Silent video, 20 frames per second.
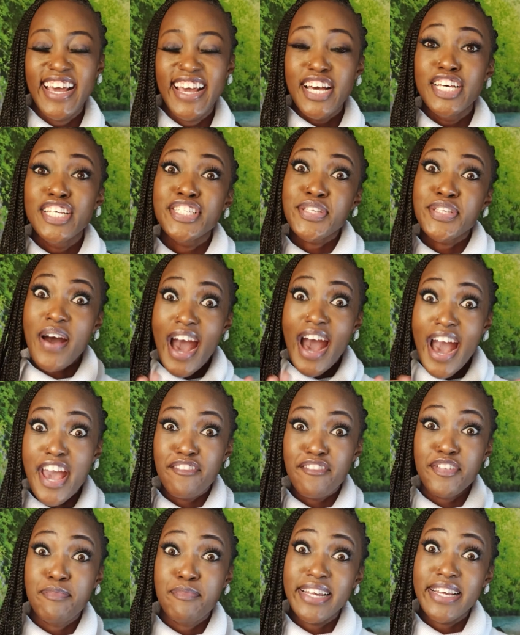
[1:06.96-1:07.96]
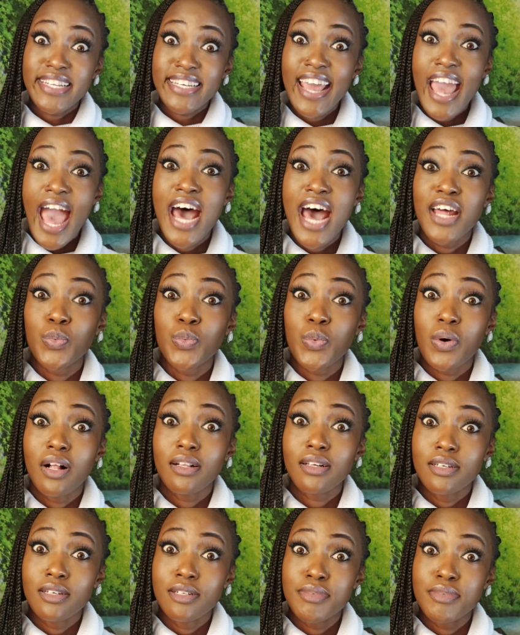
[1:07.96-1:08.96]
So hi everybody, and
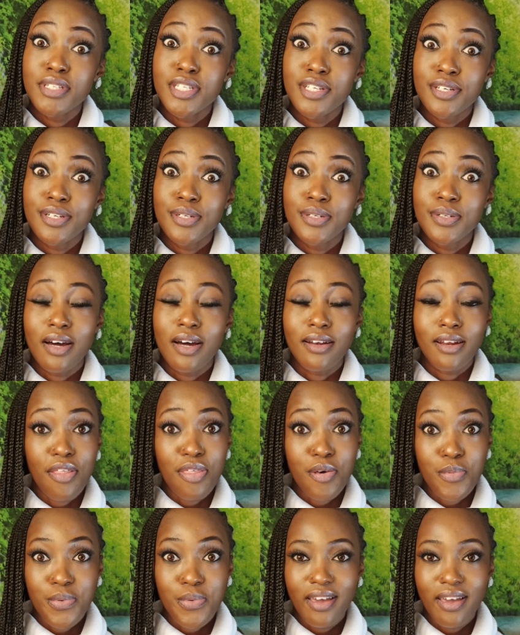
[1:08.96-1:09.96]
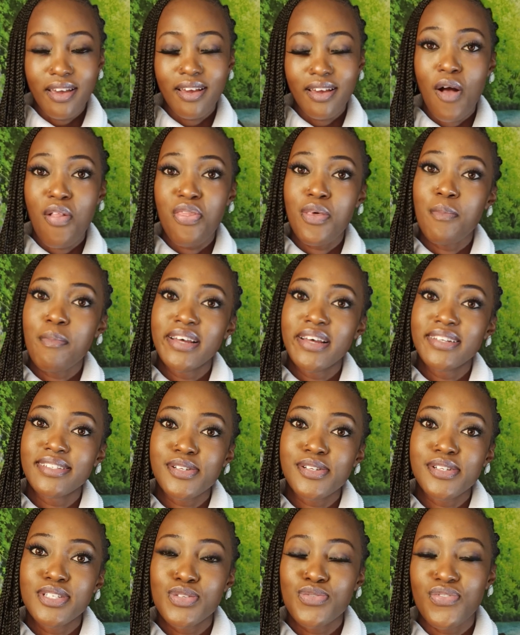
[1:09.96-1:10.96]
welcome to another week on the
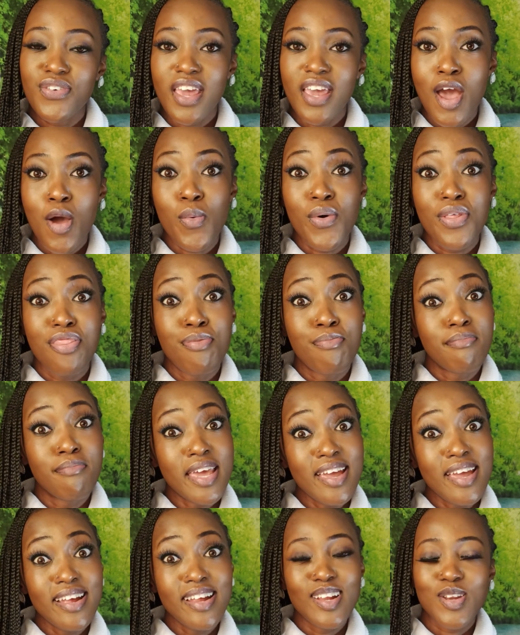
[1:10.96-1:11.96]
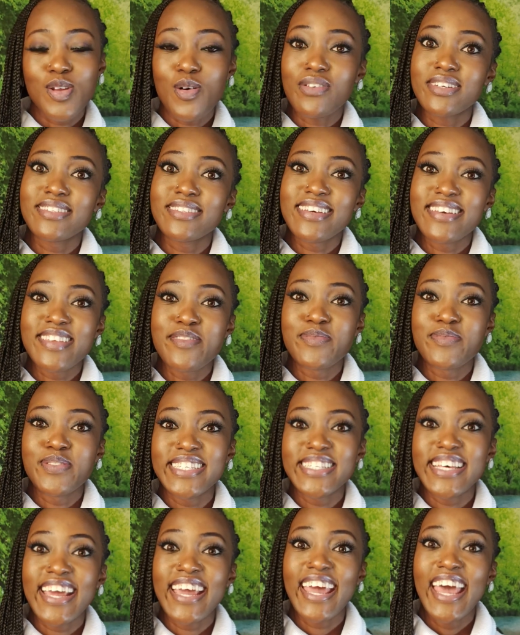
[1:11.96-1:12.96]
mental sphere with me, Dr. Nyamute.